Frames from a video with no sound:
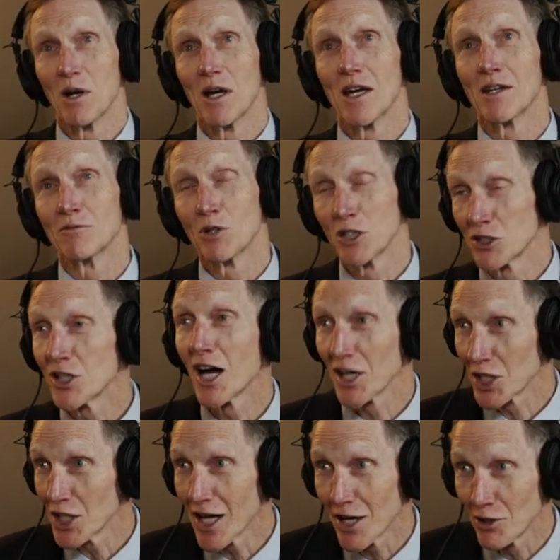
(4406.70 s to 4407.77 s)
and when it's not
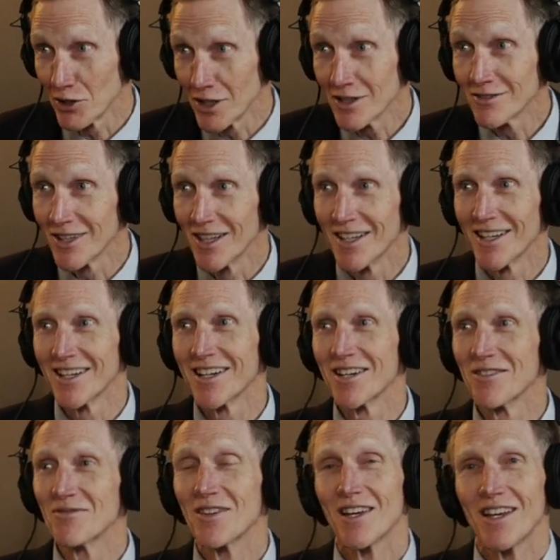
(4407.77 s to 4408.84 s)
cloudy,
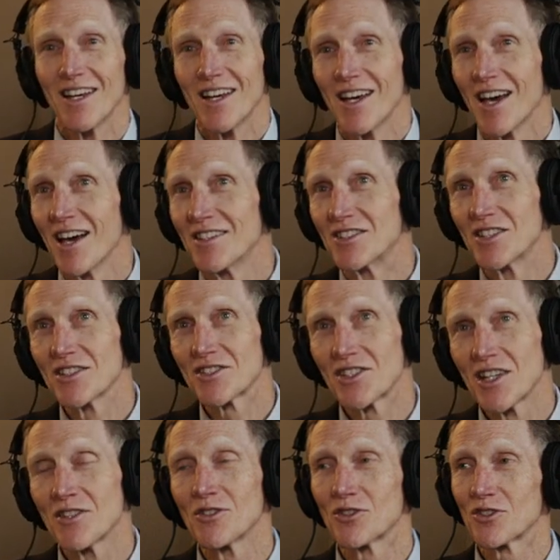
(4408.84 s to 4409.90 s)
um, just
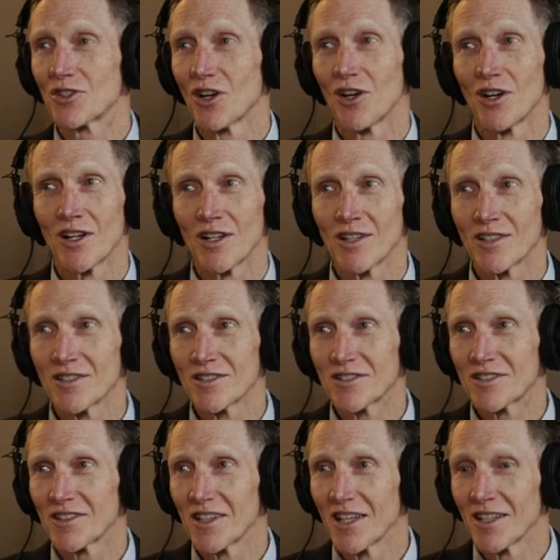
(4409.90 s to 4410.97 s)
seeing the
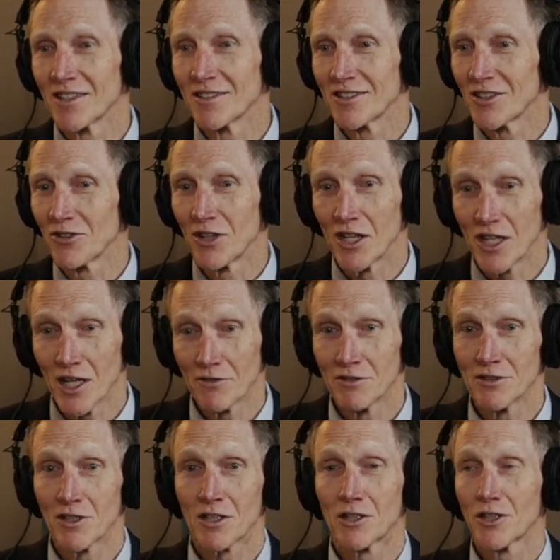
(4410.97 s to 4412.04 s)
stars and, you know, the
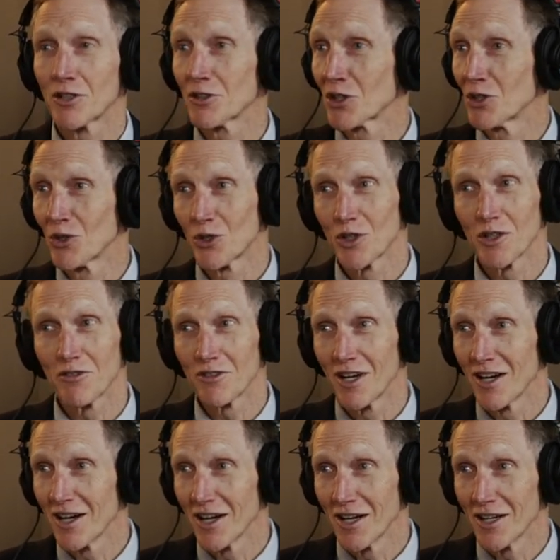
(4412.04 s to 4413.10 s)
heavens declare the glory of
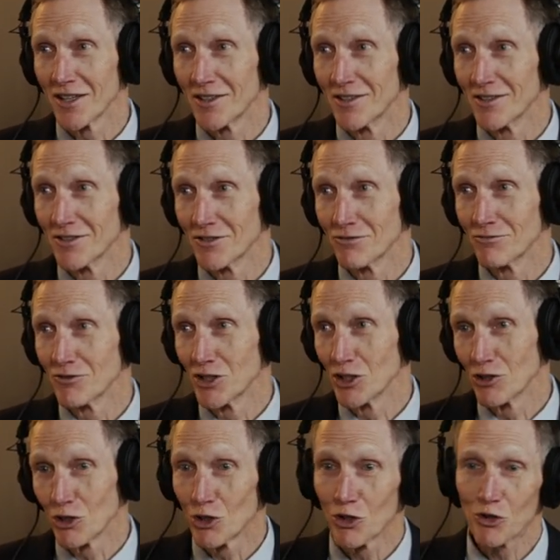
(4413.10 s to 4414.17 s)
God, the
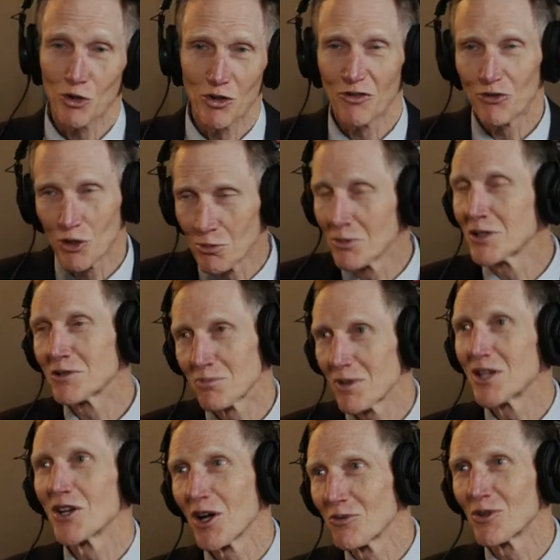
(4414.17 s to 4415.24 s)
earth or the firmament,
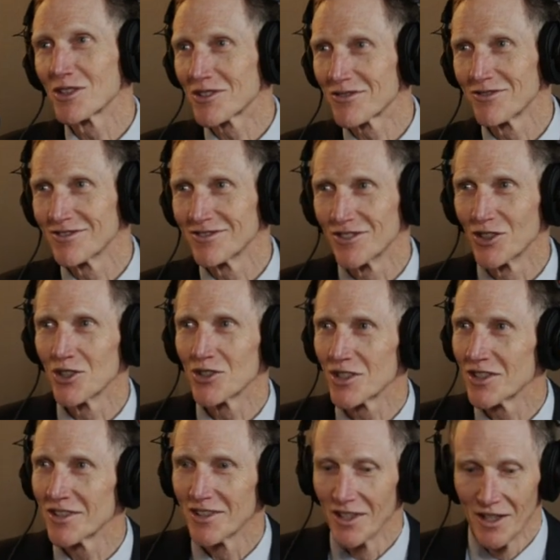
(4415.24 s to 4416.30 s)
depending on which version.
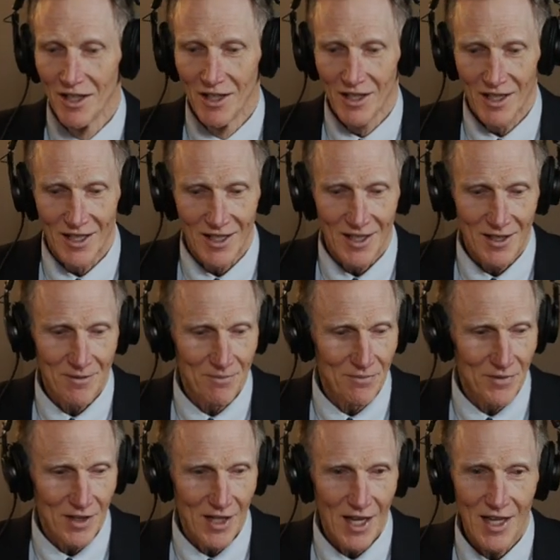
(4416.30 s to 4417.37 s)
Sure.
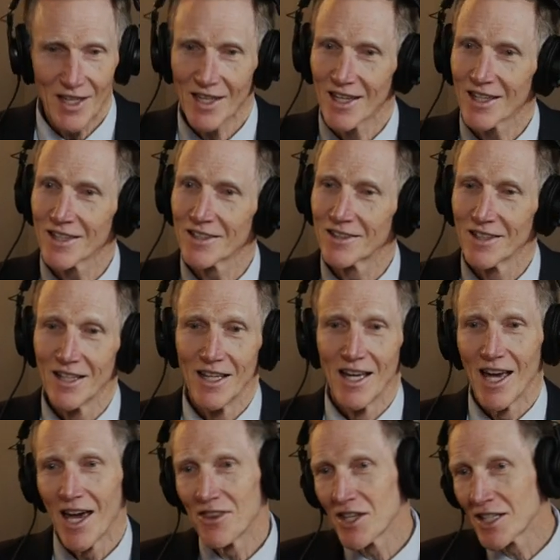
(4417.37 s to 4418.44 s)
Um, and,
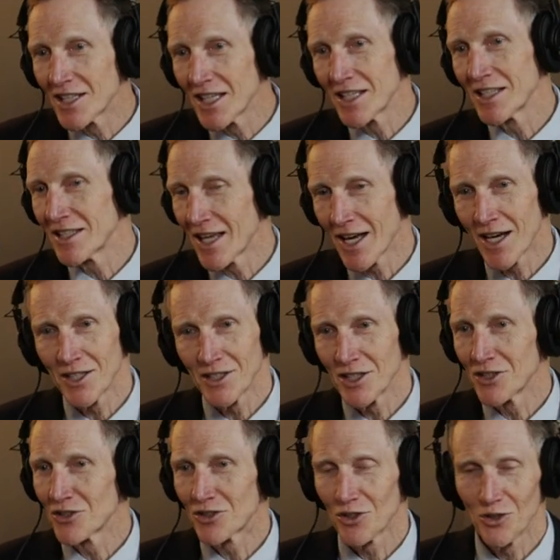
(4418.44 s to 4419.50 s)
and then getting down
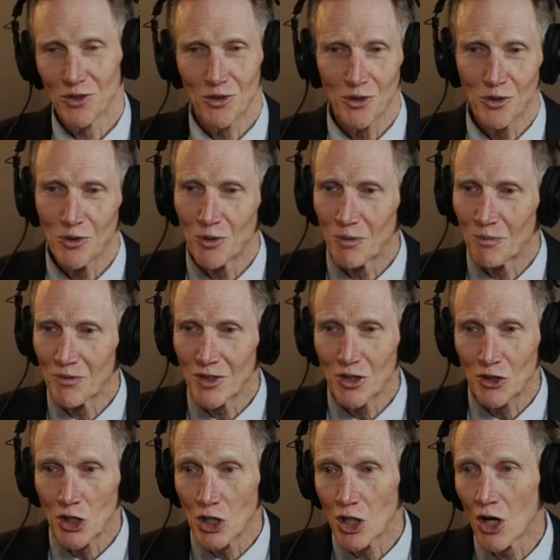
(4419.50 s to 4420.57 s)
into, you know,
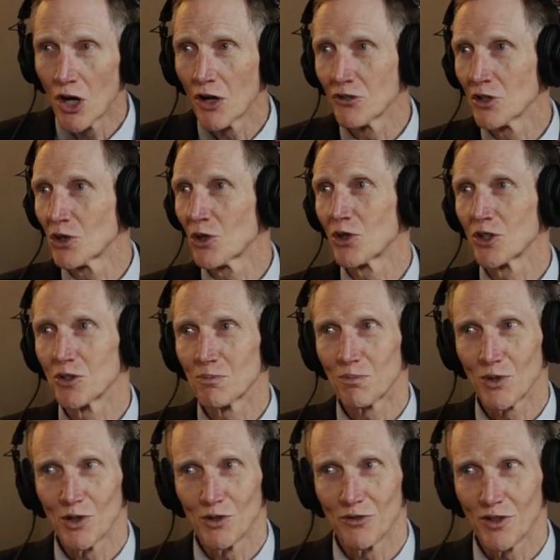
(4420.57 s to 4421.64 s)
the law of the Lord is
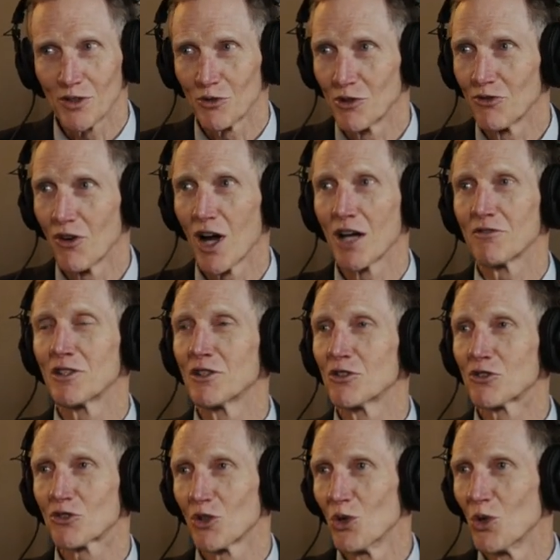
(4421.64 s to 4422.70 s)
perfect, reviving the
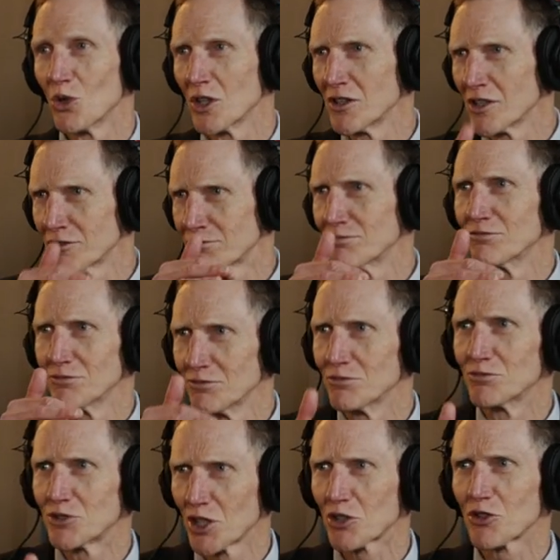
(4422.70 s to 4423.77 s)
soul. And there's
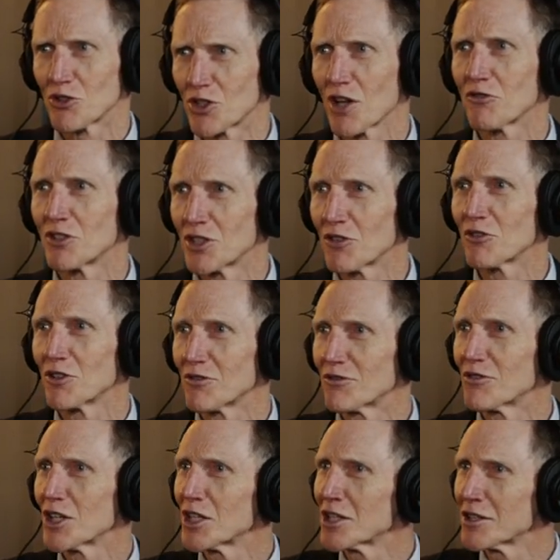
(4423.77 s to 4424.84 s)
six or seven different
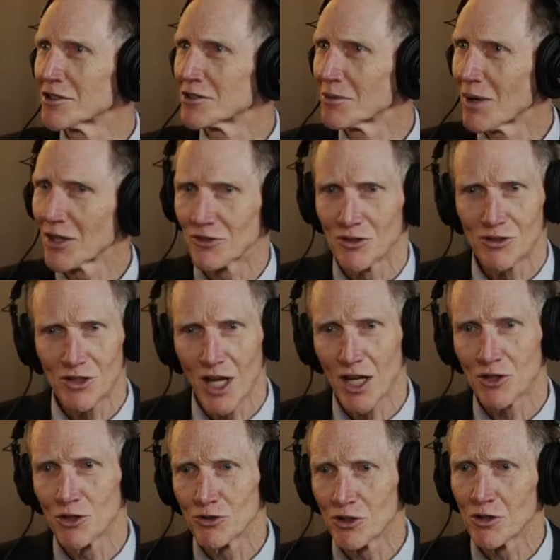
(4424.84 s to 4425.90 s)
things about the
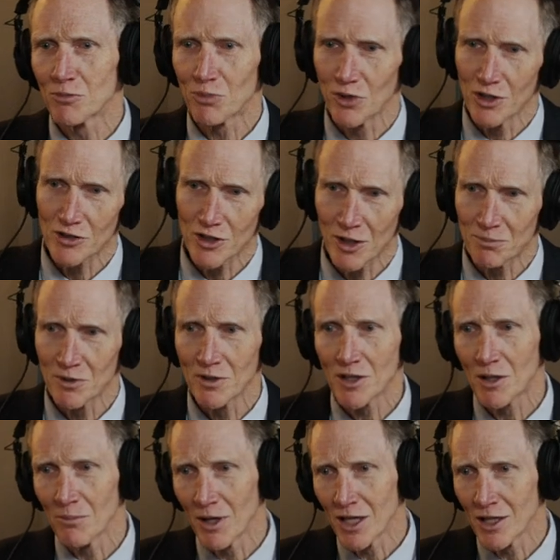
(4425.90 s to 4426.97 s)
statutes and the precepts and the
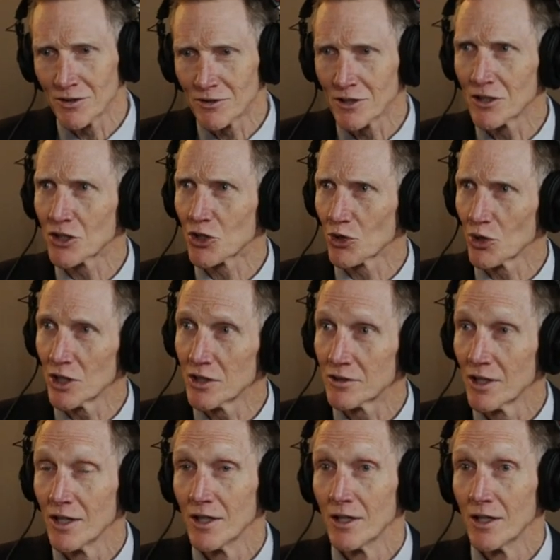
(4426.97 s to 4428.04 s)
commands and the decrees.
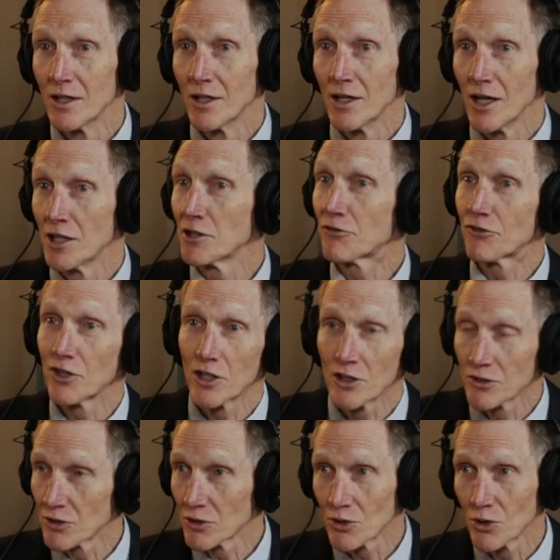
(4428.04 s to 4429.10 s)
And the fear
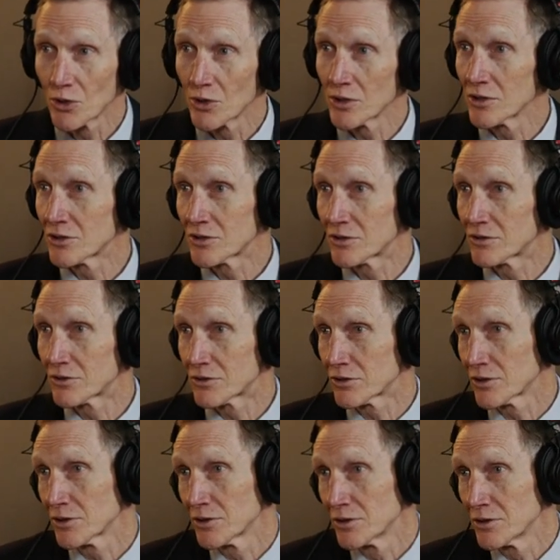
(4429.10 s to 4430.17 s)
of the Lord is
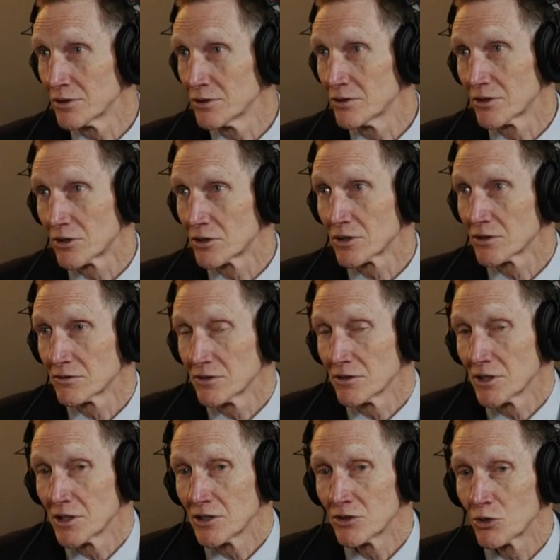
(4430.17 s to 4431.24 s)
true, or
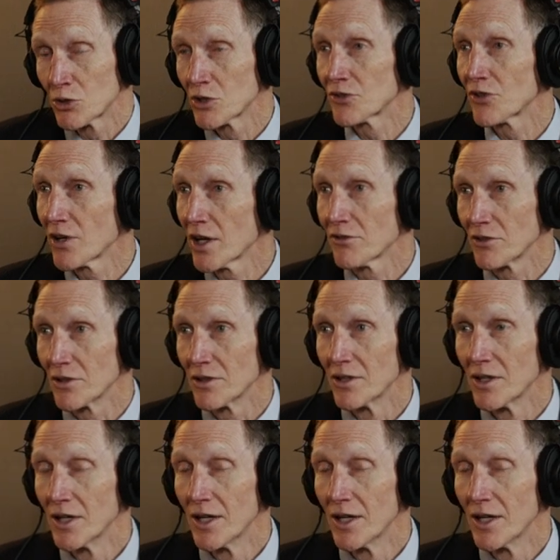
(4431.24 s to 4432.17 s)
endures forever,